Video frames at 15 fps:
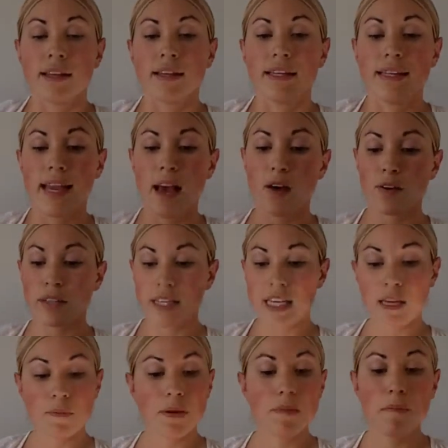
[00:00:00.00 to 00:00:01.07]
Now
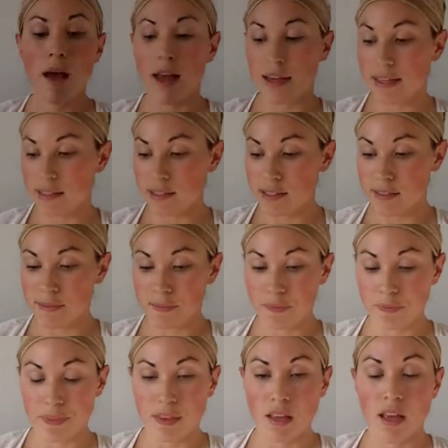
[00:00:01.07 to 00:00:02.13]
keep in mind
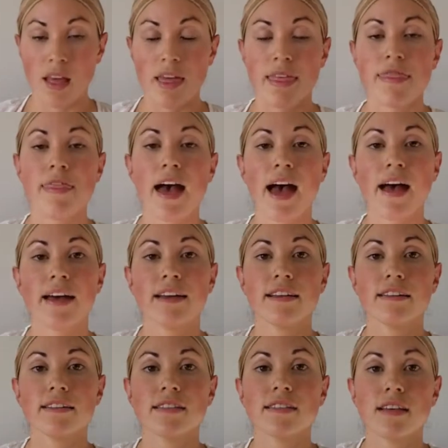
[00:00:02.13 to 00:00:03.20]

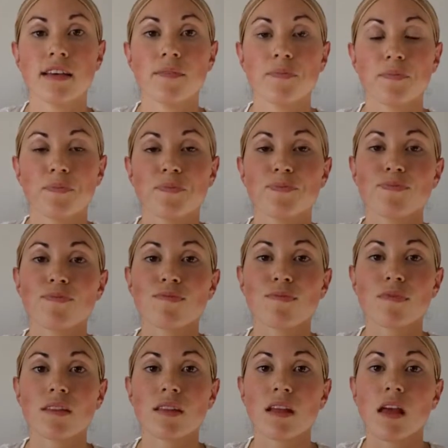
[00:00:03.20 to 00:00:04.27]
that
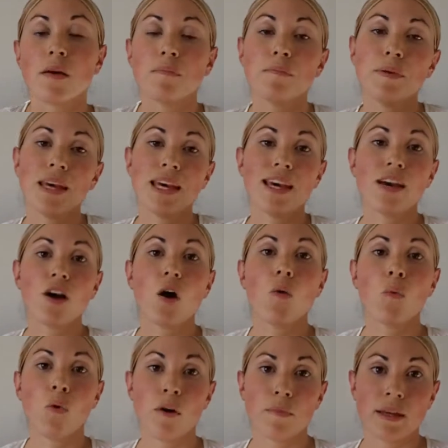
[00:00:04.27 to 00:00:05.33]
being a
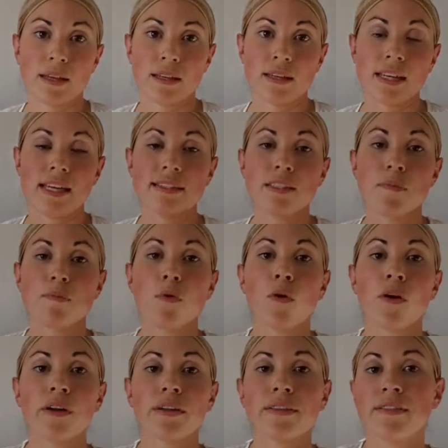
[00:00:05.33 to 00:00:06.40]
woman, it's
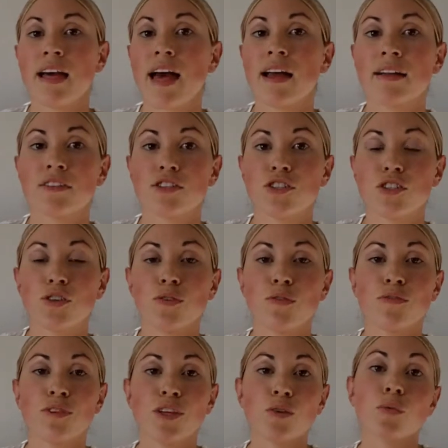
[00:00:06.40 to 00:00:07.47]
important that you
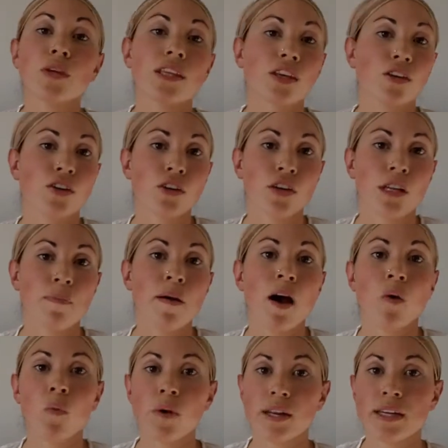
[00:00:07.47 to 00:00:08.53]
feel really good
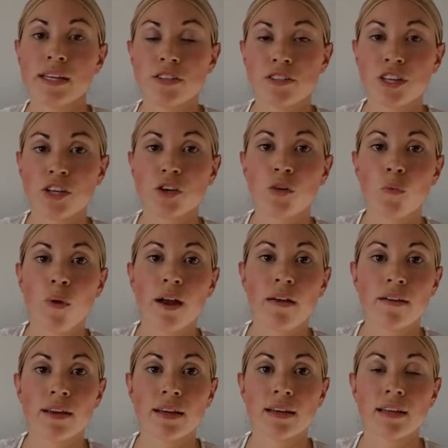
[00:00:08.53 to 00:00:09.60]
about what it is that you're
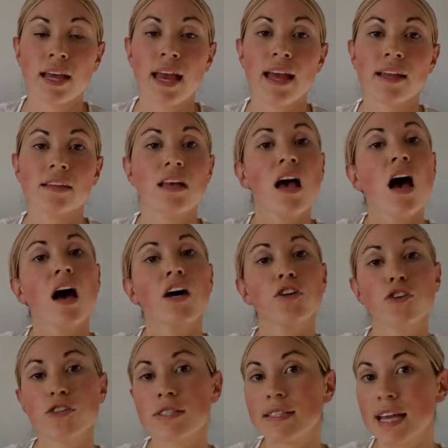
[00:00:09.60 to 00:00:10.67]
wearing, and
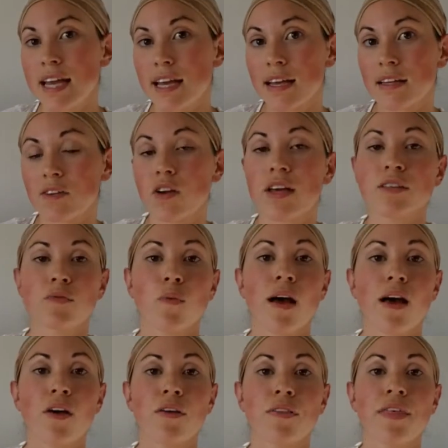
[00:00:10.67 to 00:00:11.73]
understand as
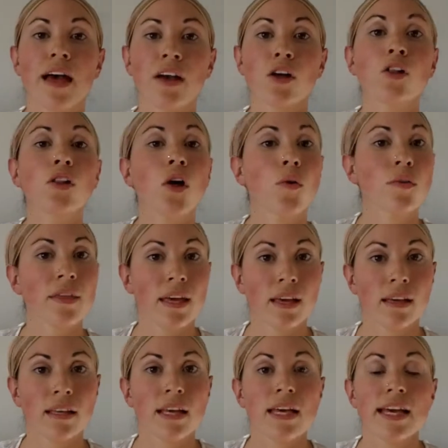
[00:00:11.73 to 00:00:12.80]
well that
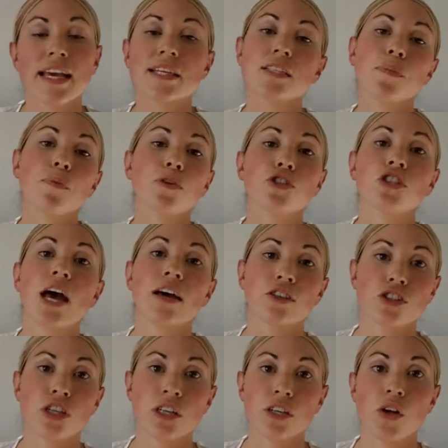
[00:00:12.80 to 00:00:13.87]
clothing is a
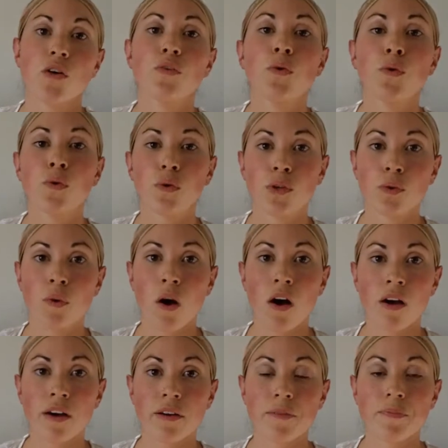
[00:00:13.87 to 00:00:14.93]
projection of who you
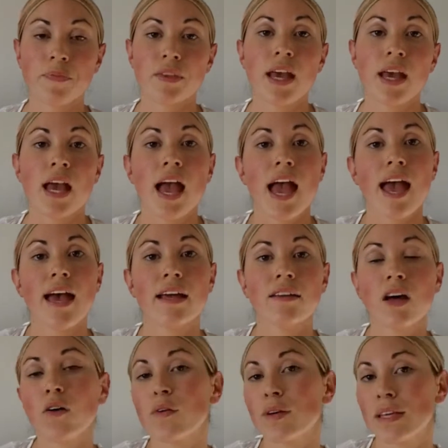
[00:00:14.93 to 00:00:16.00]
are. And
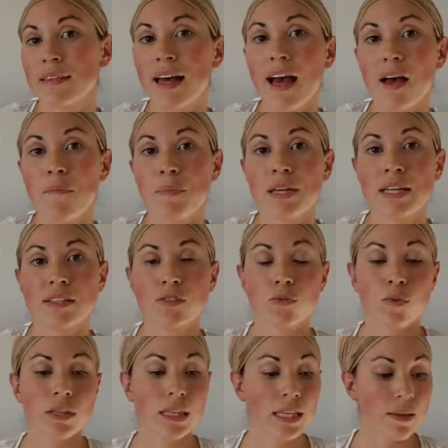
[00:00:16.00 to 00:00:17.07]
not only that, but
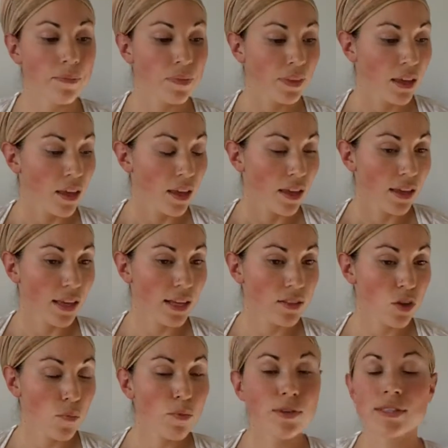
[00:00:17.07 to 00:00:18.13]

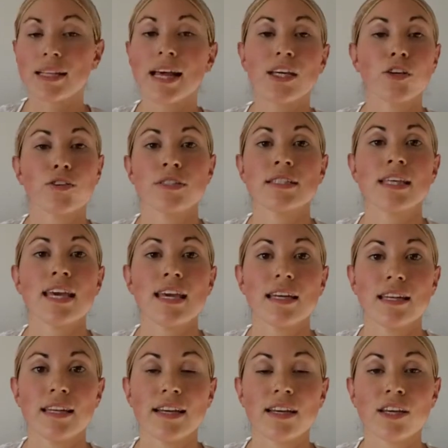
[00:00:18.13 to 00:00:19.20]
it's almost like your
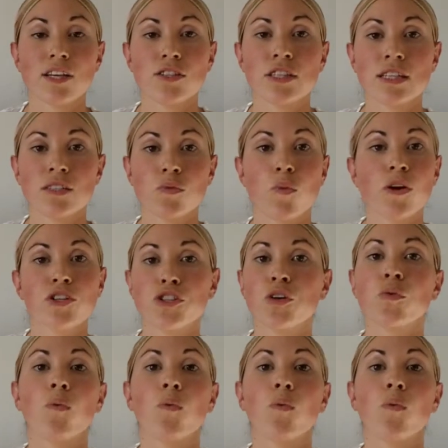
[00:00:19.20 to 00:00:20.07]
skin, because it's what you're